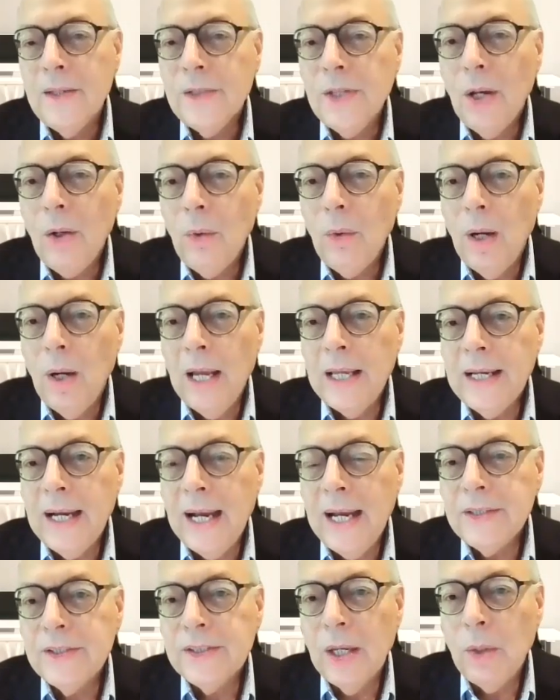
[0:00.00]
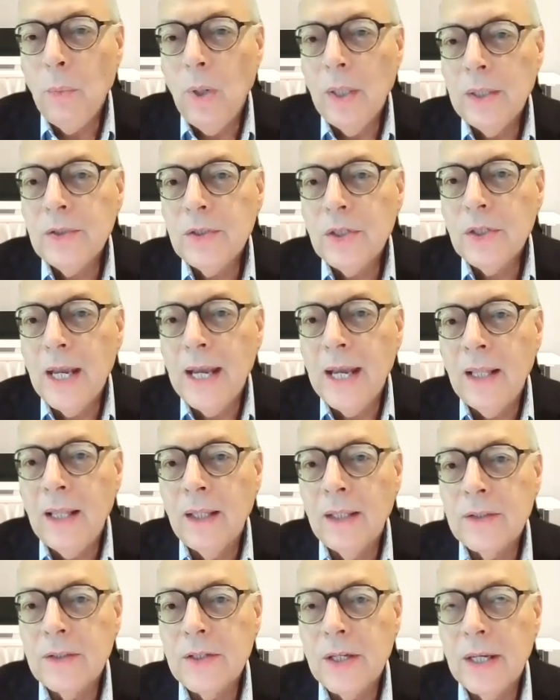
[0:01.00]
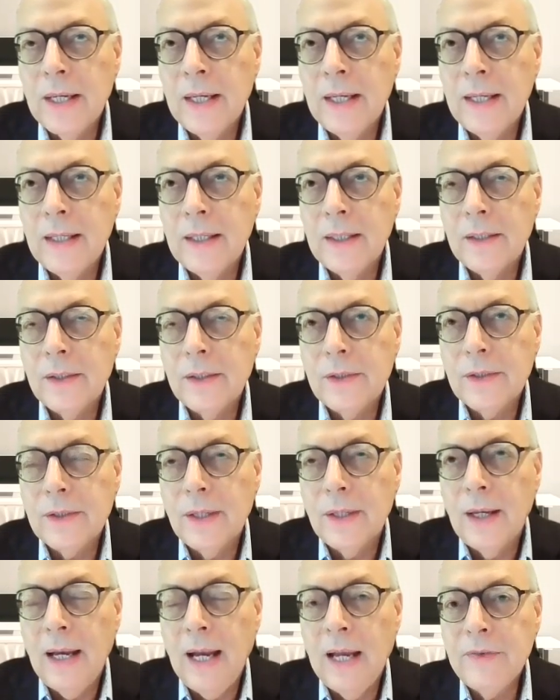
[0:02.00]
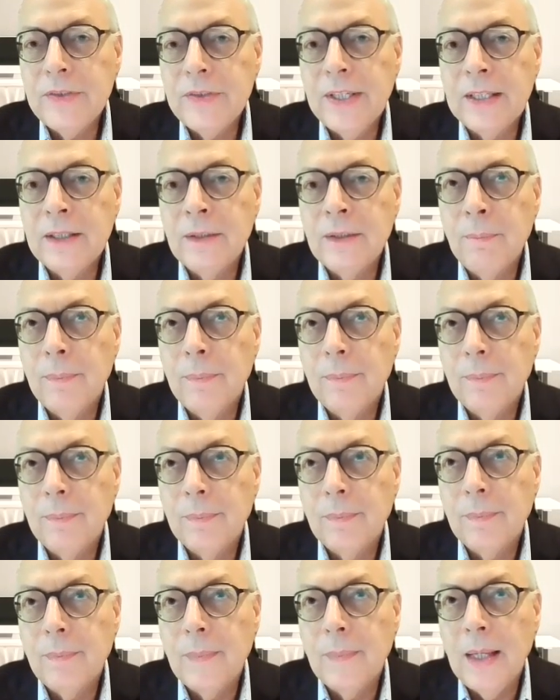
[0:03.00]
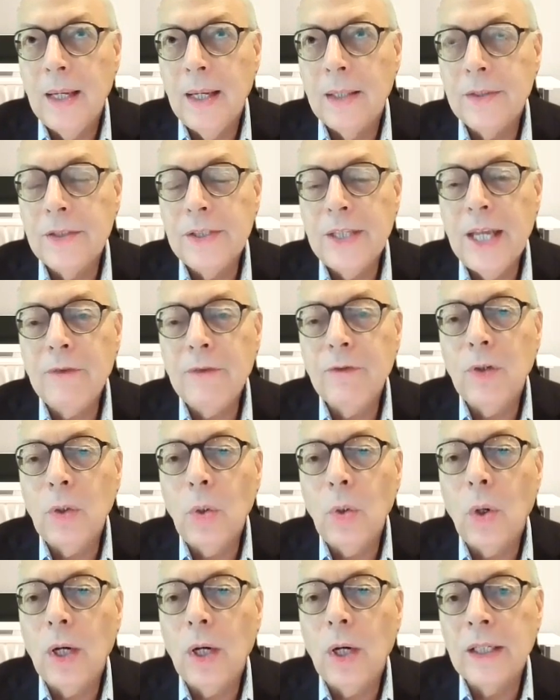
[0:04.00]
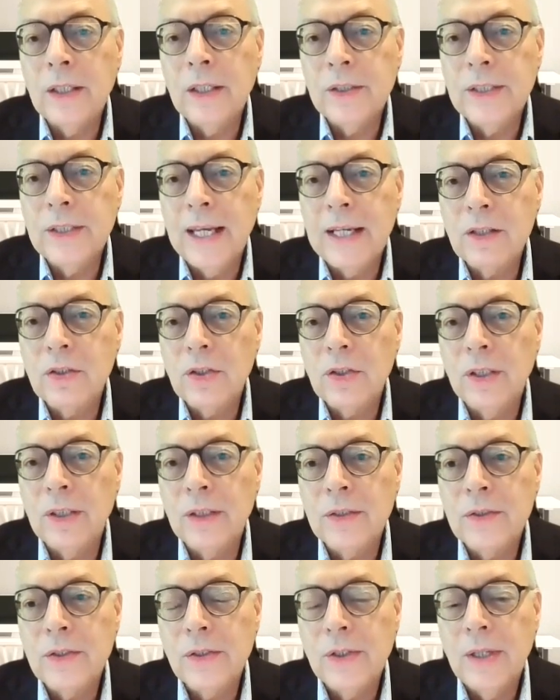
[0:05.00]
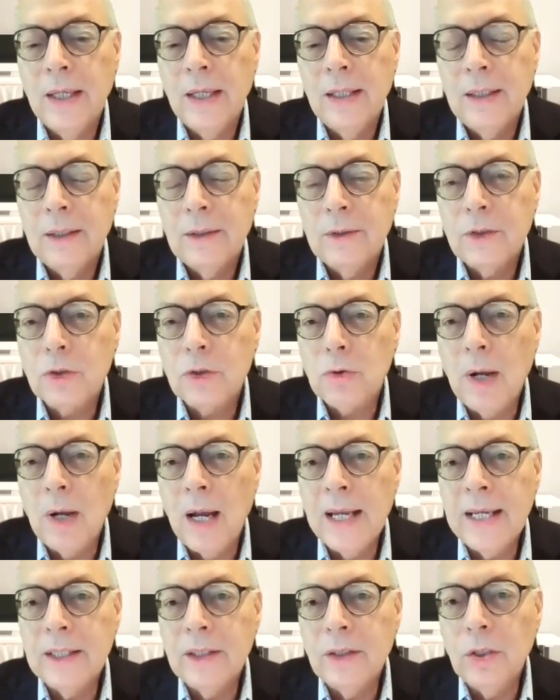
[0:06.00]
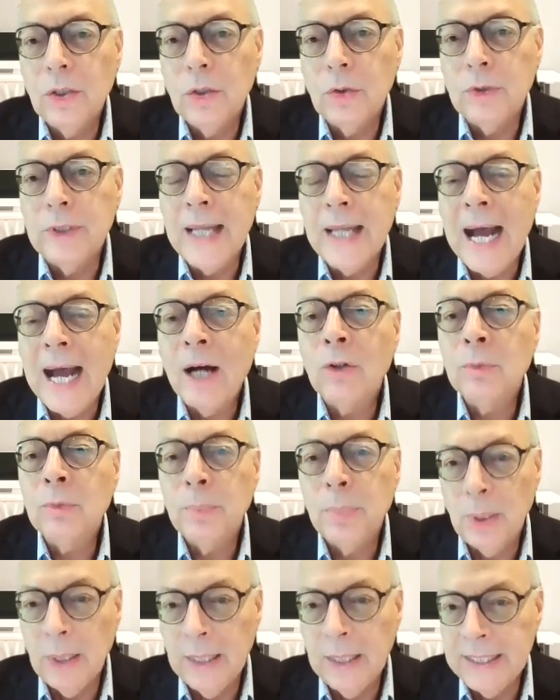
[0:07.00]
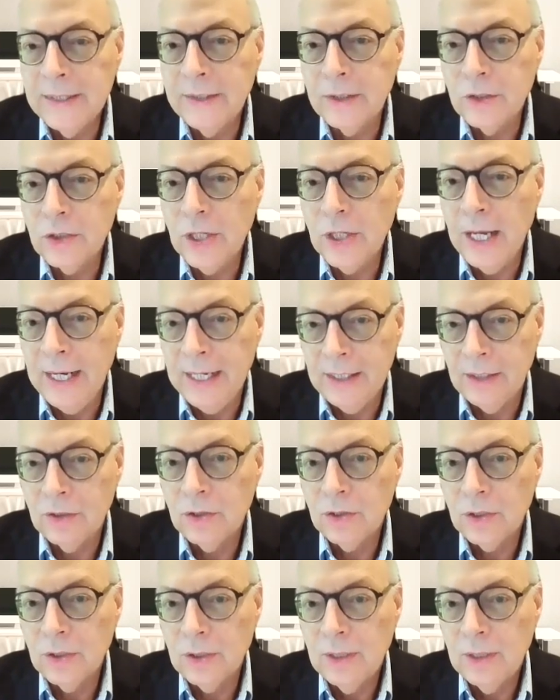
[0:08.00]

so I'd say one challenge is I've seen several organizations try to downplay the change.